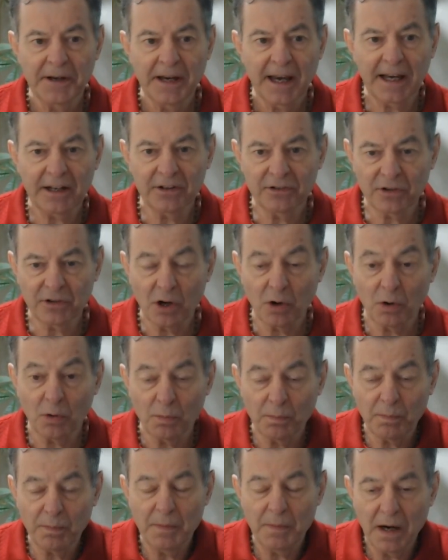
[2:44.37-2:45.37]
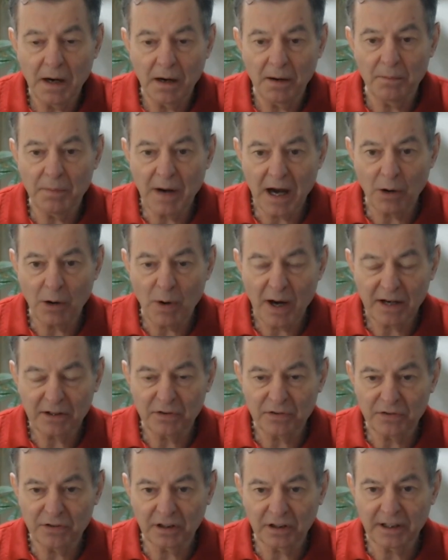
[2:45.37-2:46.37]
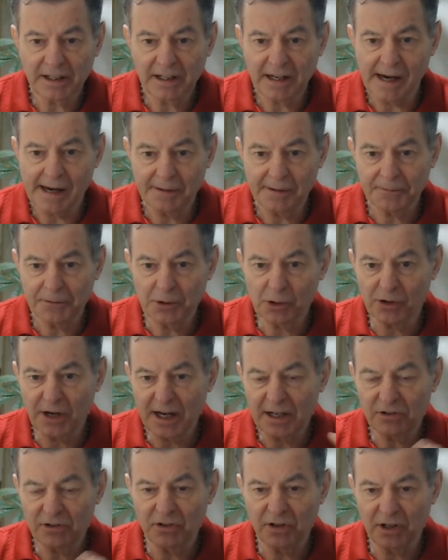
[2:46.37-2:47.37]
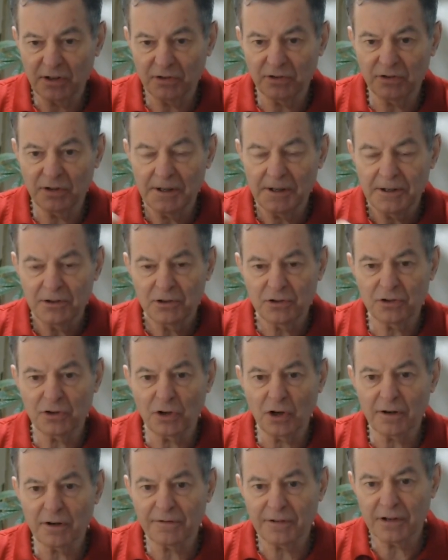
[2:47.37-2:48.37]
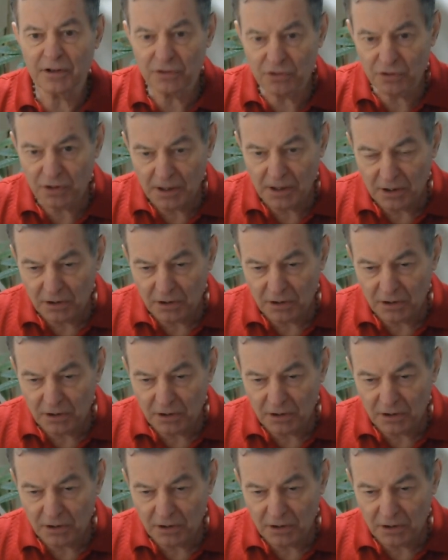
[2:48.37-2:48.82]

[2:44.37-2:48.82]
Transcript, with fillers: And so uh, bioactive silicate creates this surface